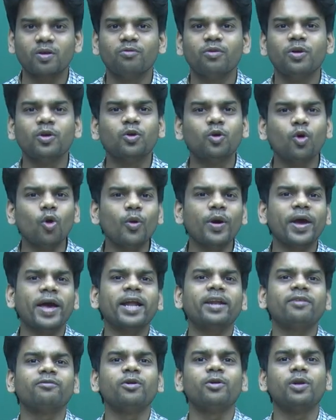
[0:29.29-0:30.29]
We'll go
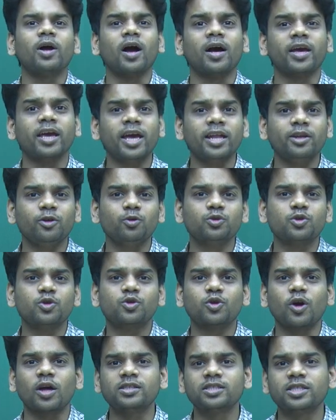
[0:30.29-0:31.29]
ahead and we'll again use
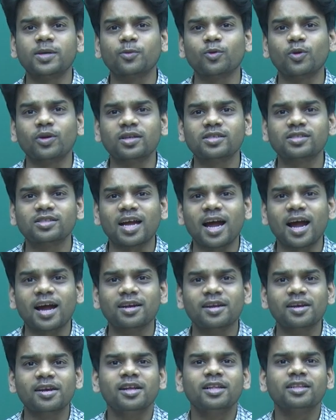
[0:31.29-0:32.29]
this concept to
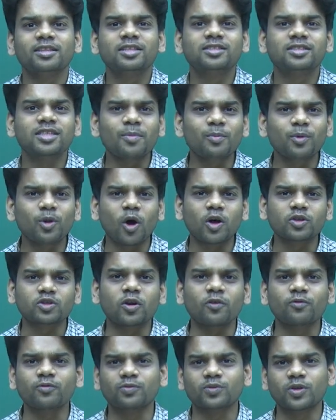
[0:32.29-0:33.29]
understand some laws
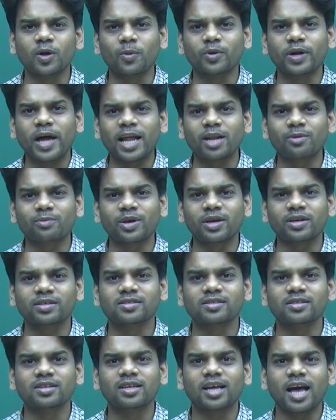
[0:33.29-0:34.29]
of
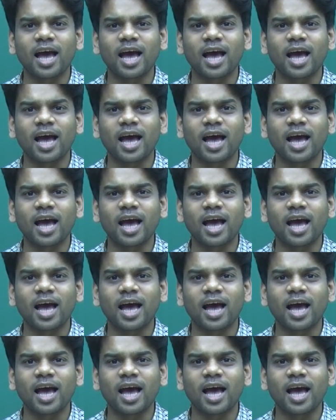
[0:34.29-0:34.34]
thermodynamics,